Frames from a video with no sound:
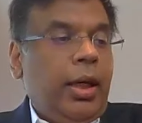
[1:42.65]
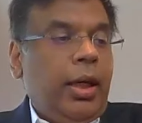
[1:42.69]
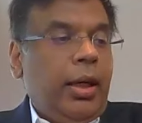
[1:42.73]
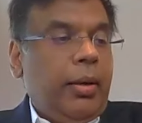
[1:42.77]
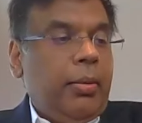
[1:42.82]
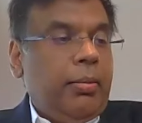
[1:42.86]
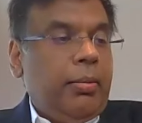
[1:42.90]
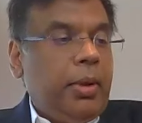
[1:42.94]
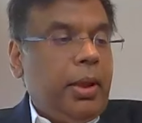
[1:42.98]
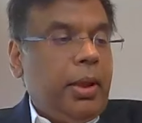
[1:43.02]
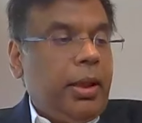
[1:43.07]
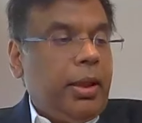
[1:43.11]

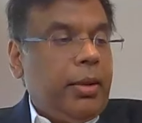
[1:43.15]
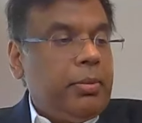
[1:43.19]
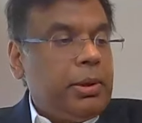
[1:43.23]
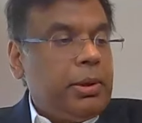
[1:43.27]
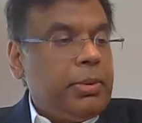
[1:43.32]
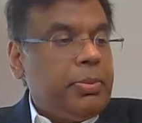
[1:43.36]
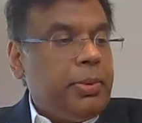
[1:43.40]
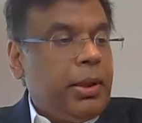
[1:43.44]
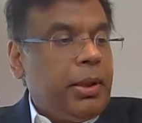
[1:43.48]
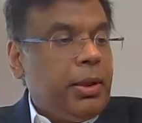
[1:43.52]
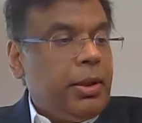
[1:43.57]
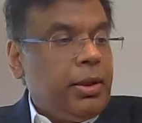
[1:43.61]
but I'm
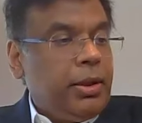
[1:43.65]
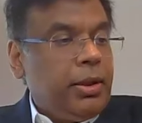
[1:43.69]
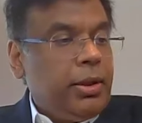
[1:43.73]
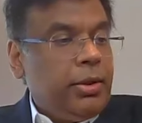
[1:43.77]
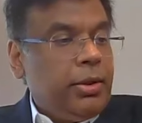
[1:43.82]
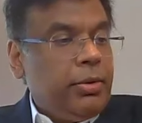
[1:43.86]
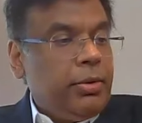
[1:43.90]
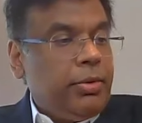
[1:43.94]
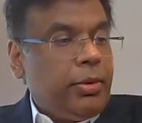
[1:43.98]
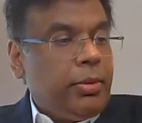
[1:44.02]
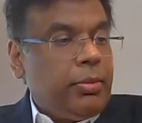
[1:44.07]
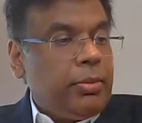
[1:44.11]
speaking to
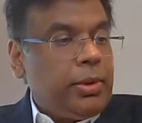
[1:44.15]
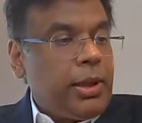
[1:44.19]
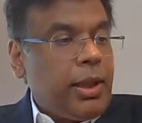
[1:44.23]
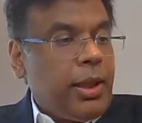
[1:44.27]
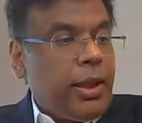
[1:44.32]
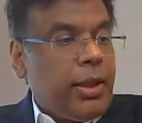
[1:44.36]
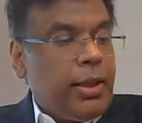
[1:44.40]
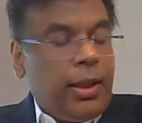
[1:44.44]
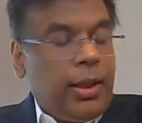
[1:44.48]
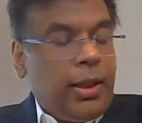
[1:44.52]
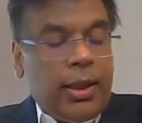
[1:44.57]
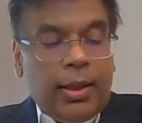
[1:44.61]
you from
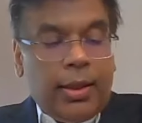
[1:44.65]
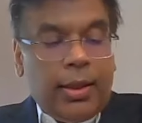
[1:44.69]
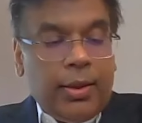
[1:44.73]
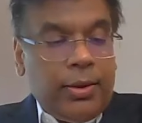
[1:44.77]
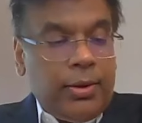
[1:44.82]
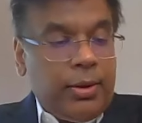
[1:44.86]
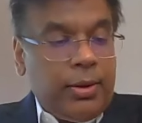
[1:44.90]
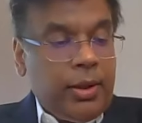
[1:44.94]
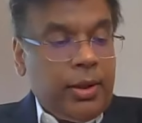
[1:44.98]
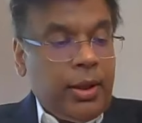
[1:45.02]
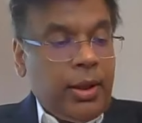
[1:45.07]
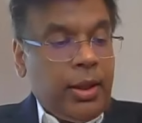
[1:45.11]
San
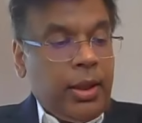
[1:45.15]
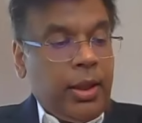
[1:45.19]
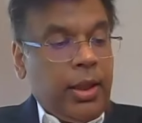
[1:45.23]
Diego